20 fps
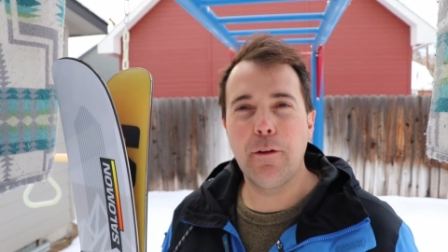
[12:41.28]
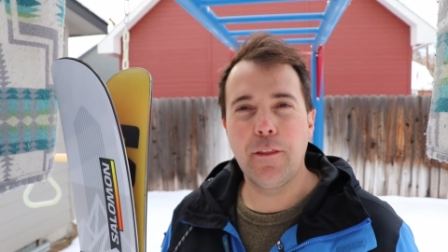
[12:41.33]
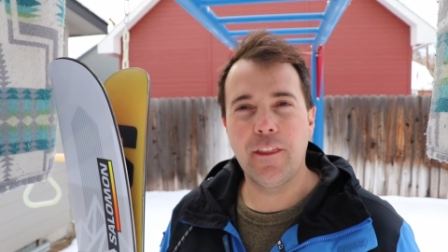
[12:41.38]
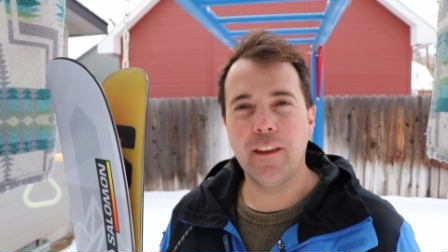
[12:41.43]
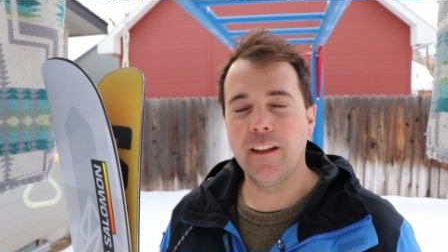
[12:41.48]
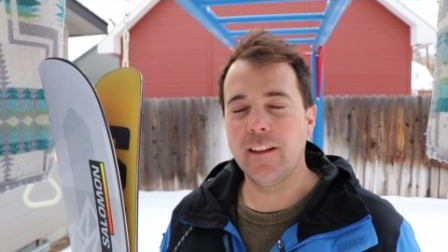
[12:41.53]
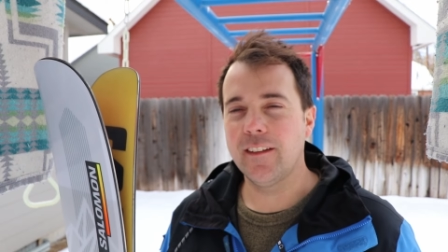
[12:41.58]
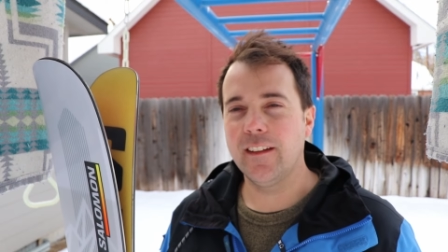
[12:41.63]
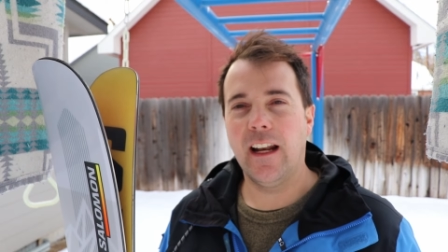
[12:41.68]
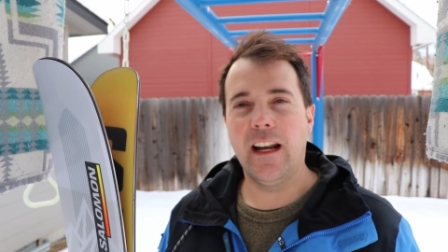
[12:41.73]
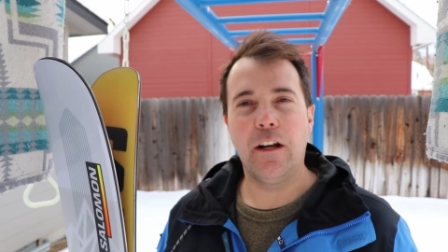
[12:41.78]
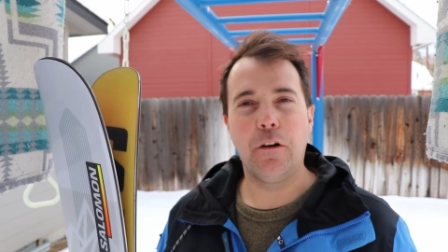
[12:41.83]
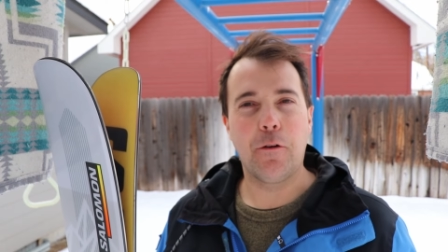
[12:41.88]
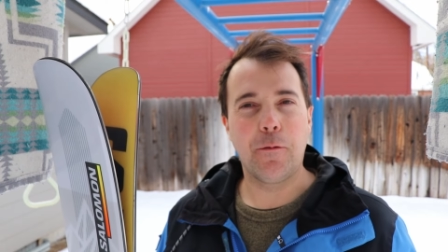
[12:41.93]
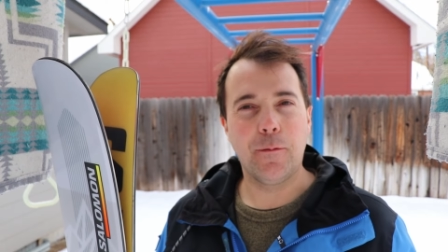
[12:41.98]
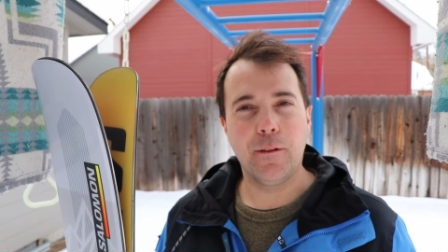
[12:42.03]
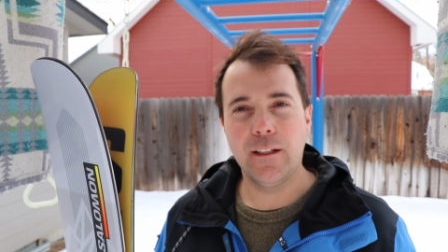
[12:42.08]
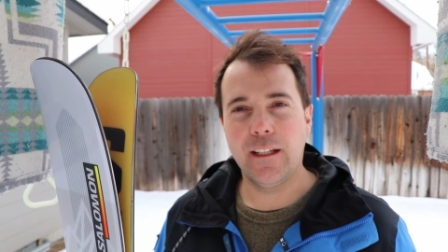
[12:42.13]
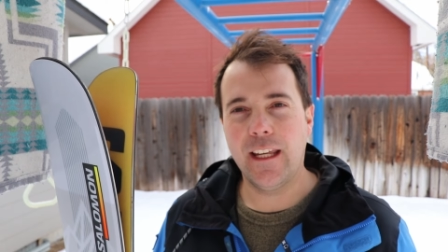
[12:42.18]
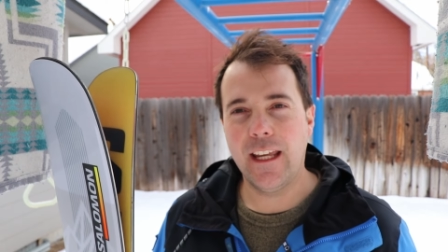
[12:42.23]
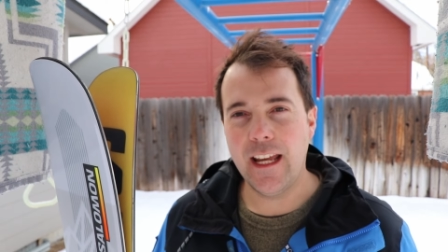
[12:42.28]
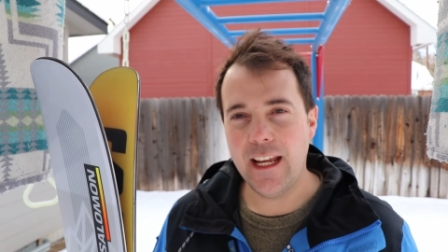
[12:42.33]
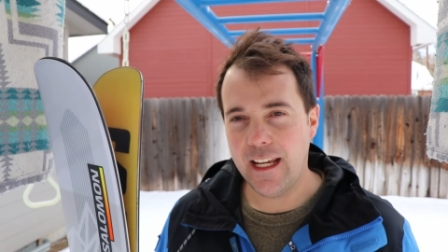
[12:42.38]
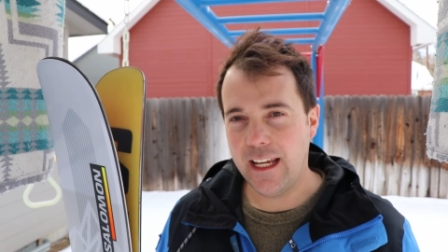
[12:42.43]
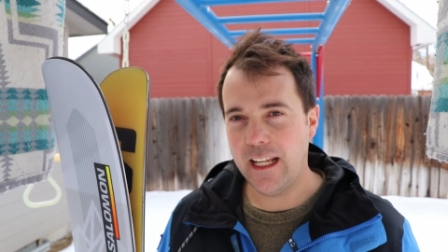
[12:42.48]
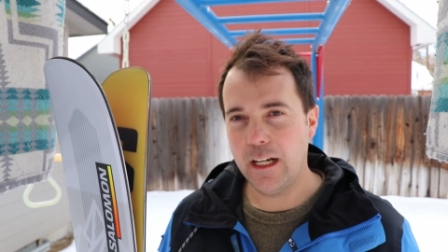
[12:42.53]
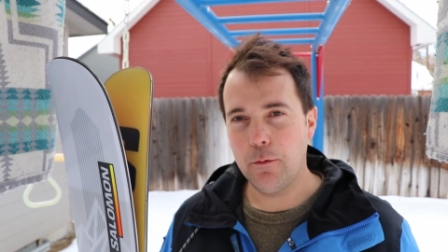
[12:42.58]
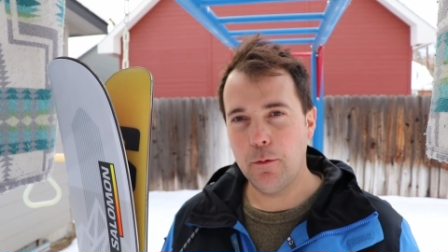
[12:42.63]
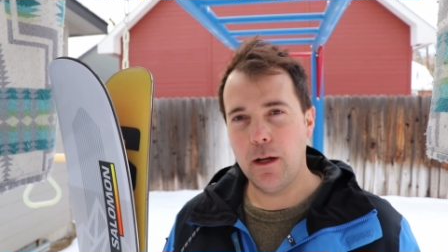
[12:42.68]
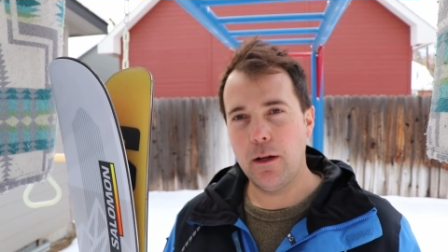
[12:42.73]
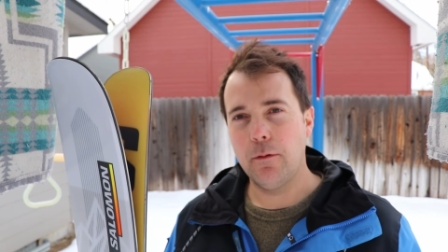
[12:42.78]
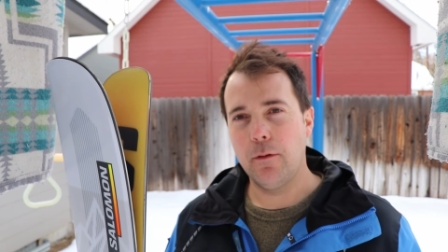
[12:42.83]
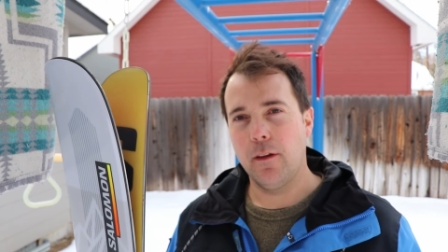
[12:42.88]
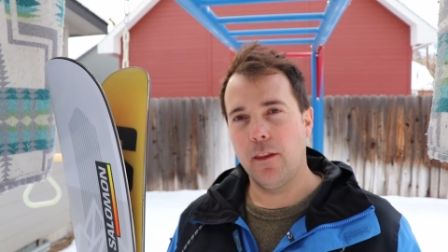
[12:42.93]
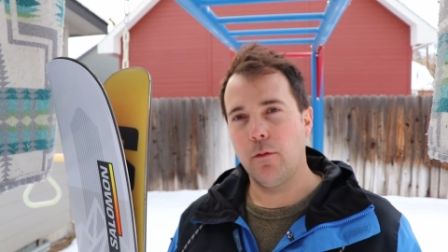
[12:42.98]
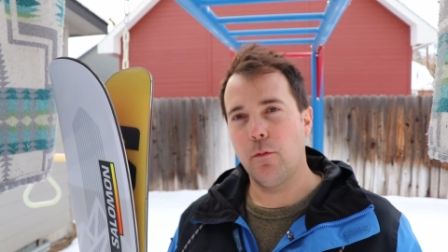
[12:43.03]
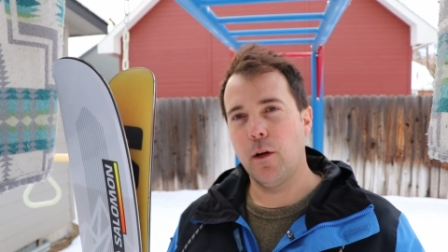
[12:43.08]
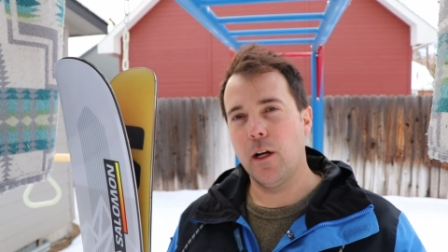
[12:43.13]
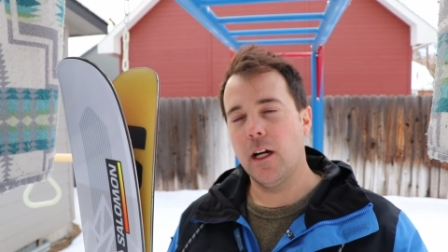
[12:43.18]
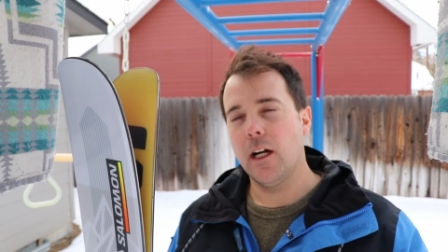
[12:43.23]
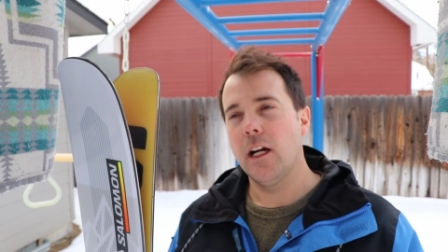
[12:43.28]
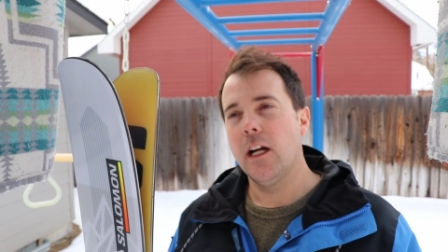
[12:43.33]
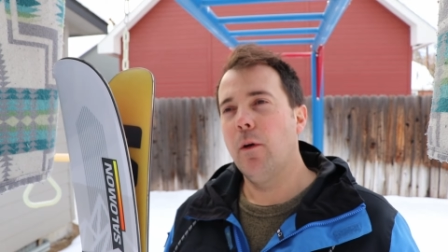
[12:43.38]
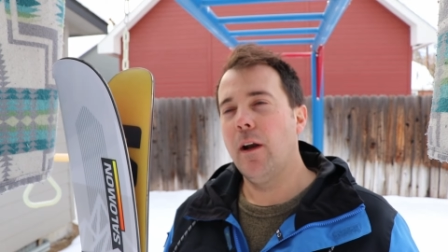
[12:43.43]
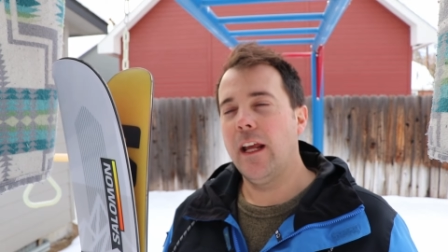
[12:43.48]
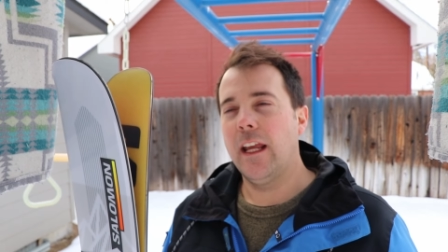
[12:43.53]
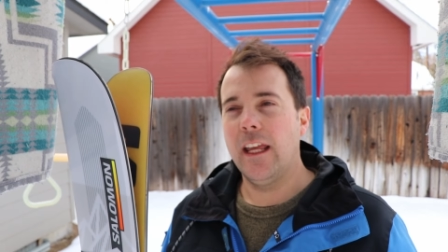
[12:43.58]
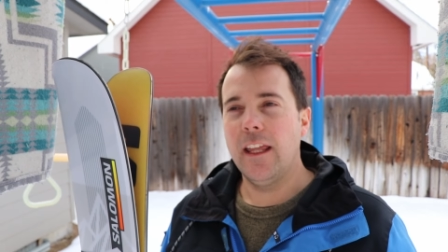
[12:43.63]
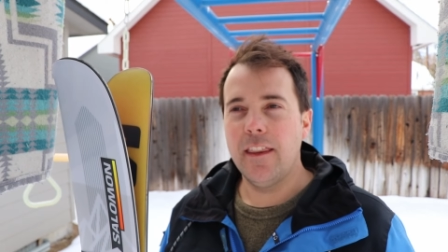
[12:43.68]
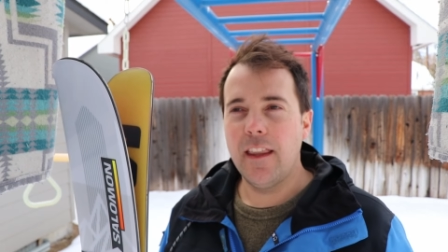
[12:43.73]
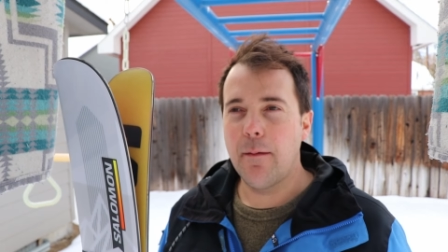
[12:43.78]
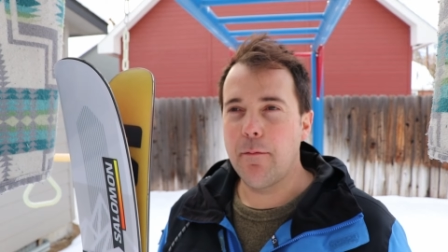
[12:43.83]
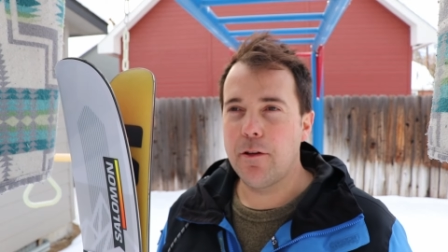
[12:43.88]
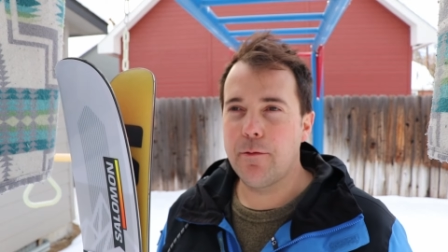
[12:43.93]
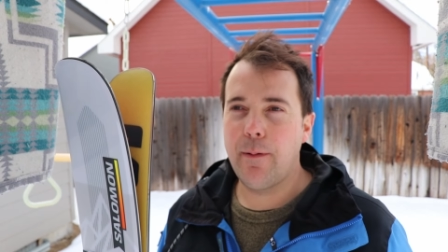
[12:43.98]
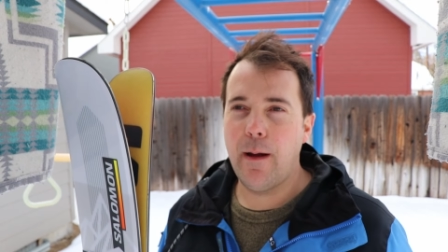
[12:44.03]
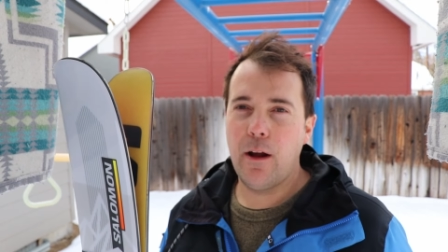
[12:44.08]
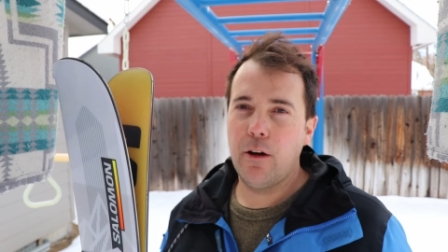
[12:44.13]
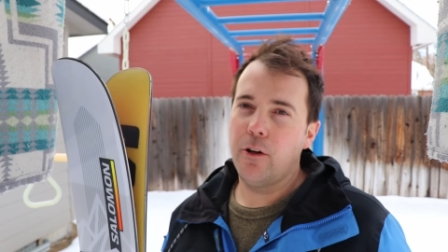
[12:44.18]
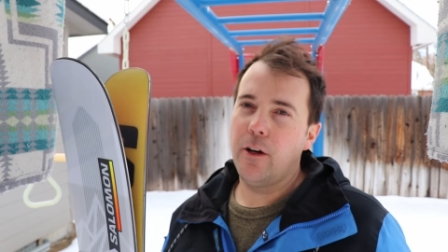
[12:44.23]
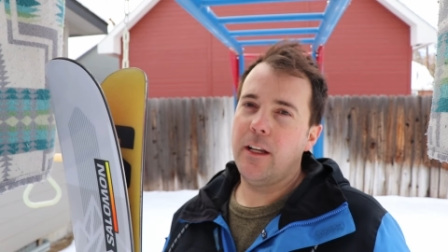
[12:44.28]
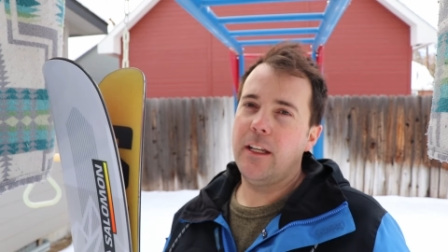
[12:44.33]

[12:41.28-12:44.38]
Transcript: with things that I normally can't get away with, where when I get in that much powder,